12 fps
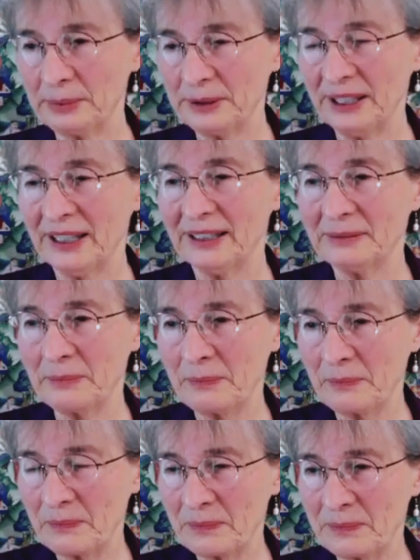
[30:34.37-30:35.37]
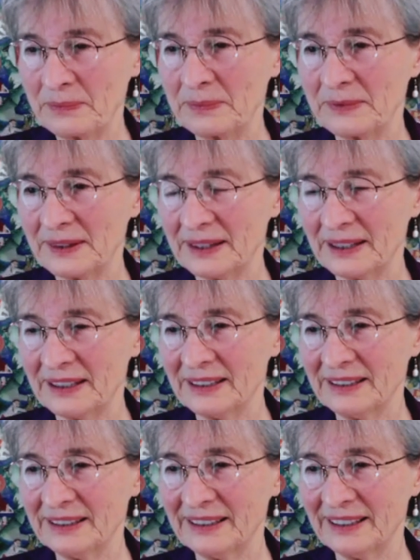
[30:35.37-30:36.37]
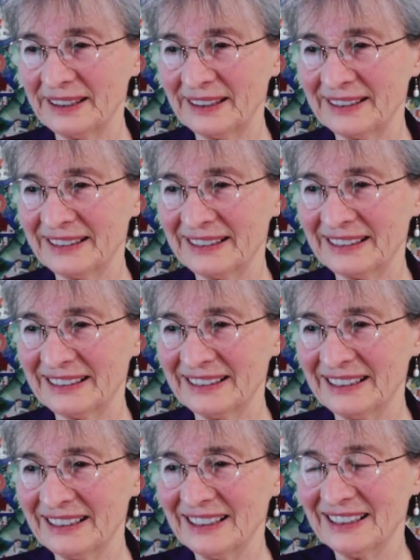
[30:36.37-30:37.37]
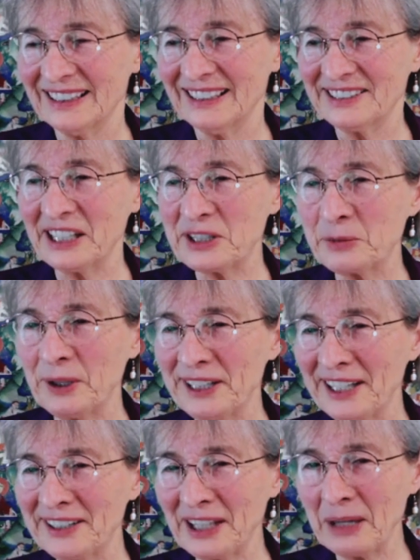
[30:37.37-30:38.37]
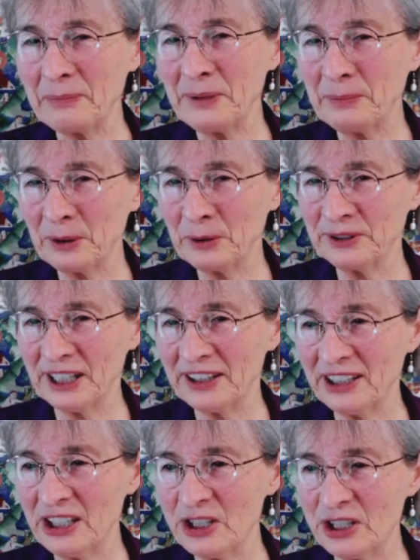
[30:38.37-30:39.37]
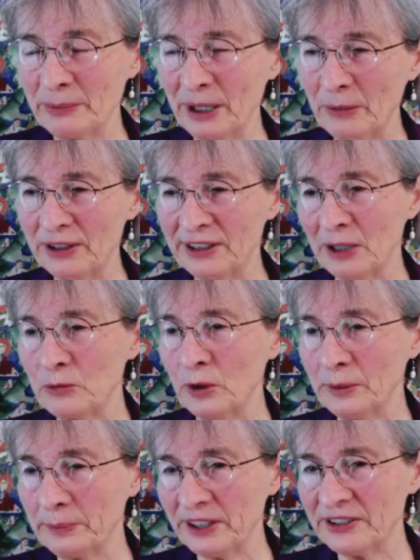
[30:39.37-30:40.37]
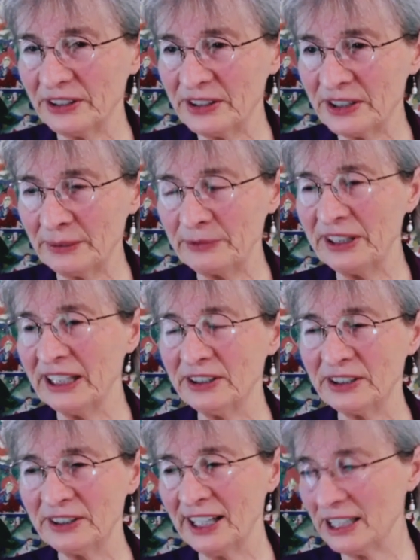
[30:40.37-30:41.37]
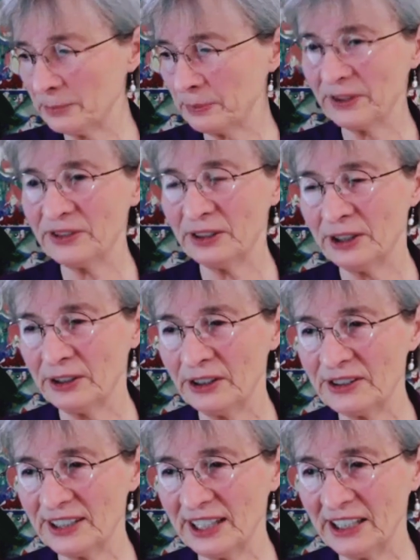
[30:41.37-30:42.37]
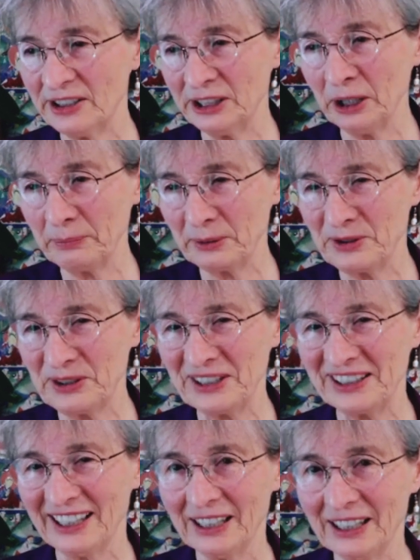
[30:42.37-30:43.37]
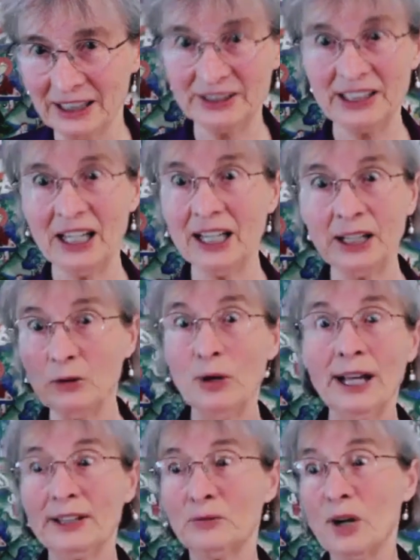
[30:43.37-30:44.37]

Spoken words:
Yeah. Yeah. That's why I tell people when I teach them, I will tell one person something and the next person on the side the opposite. And they're like, what?